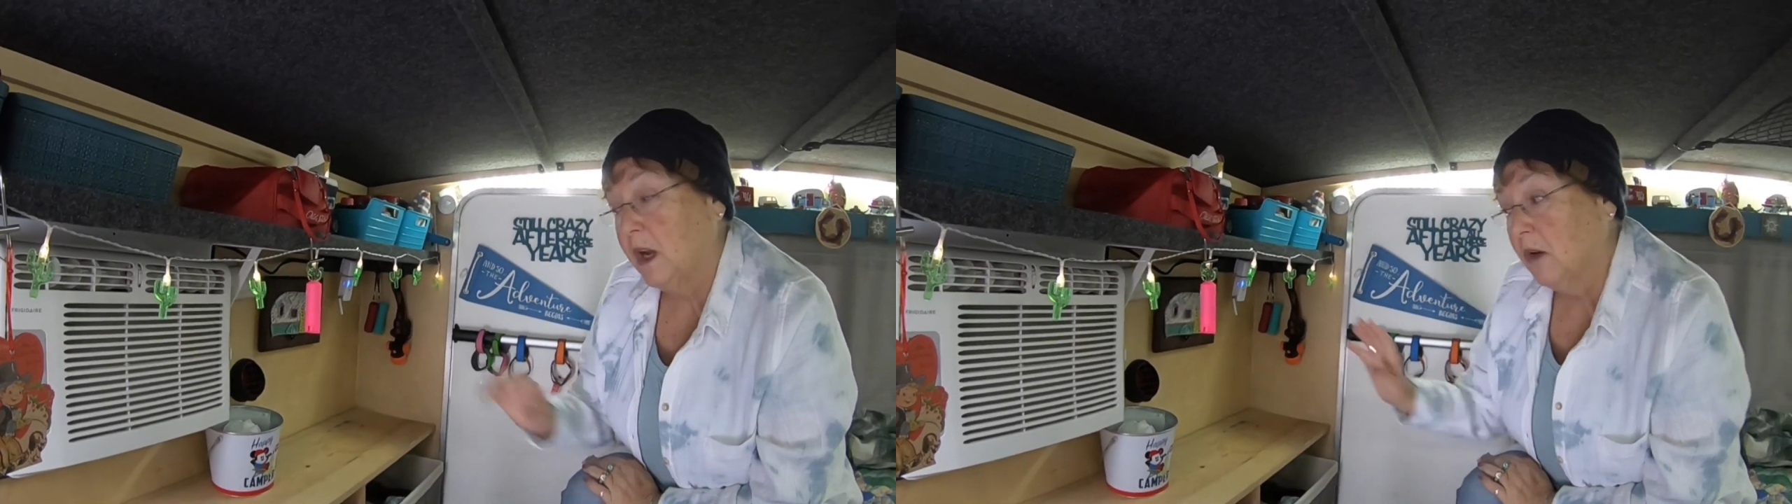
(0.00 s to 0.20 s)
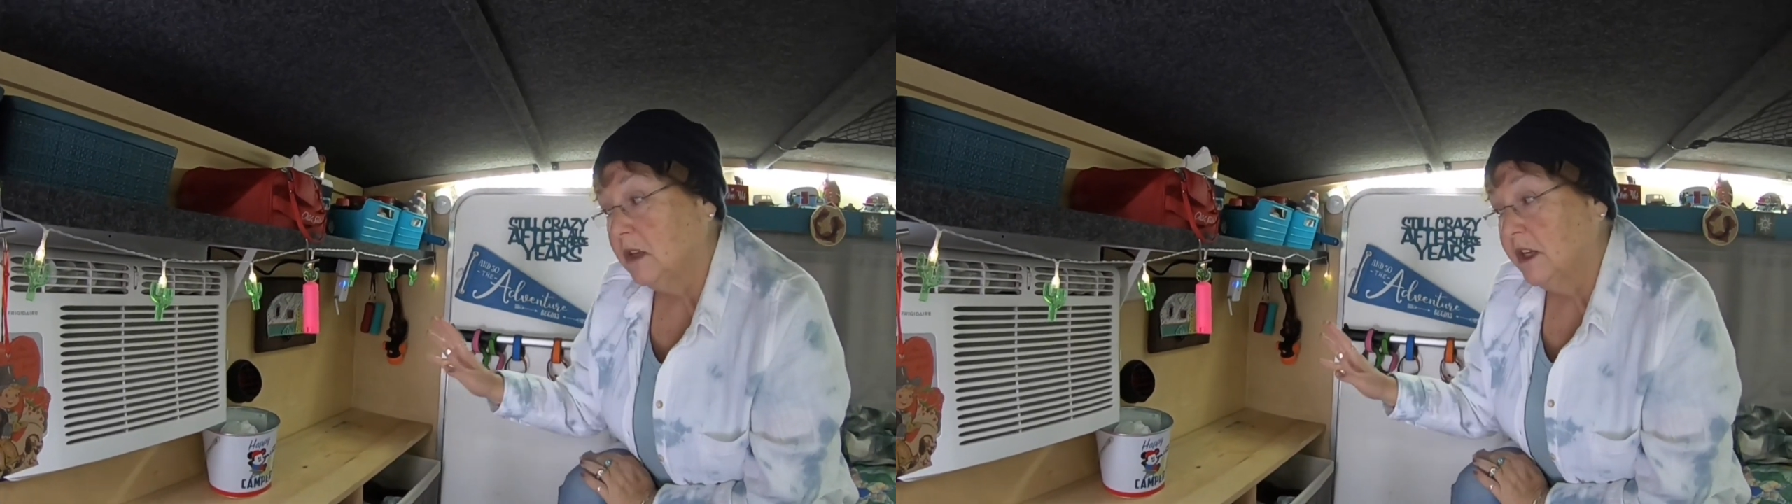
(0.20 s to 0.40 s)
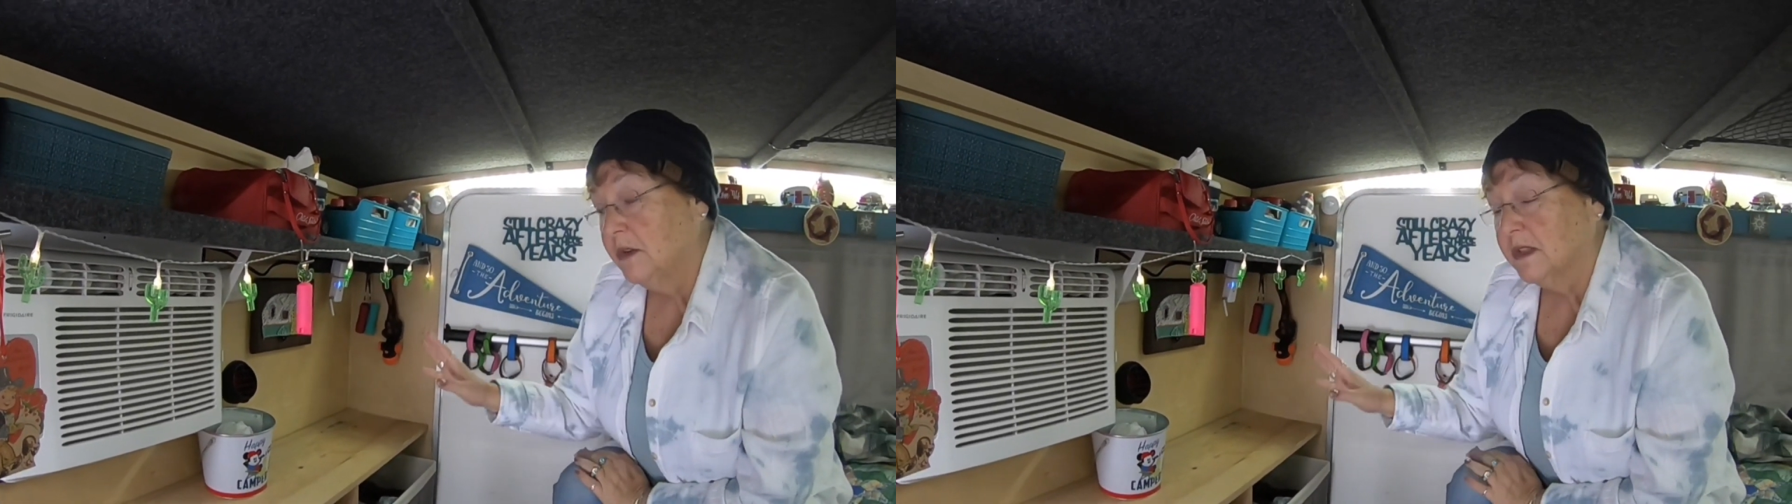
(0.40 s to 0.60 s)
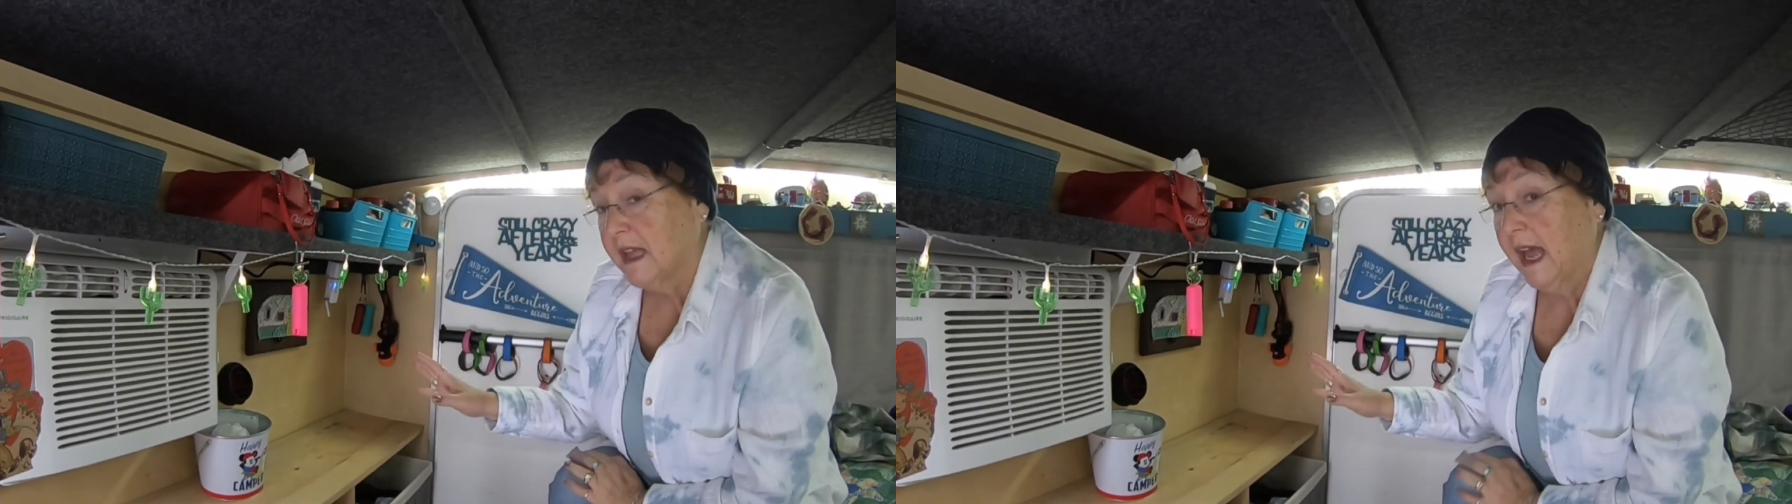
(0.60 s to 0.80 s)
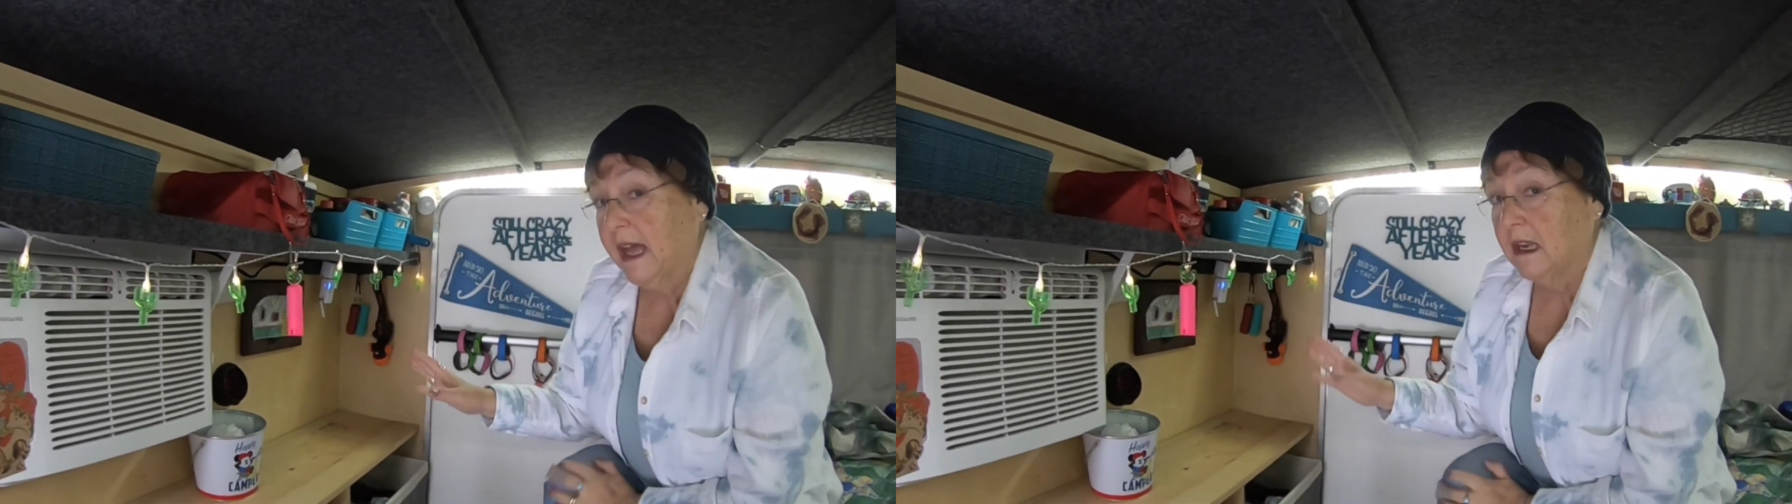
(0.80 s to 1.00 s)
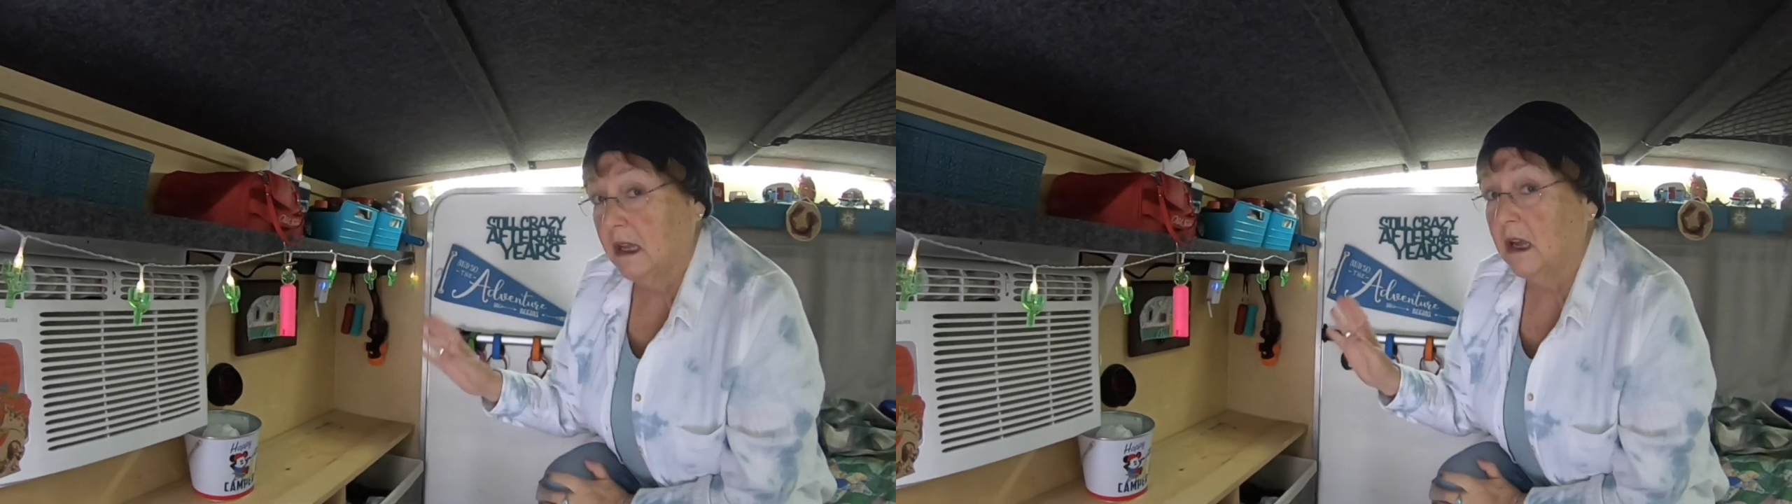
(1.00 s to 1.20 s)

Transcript: only use that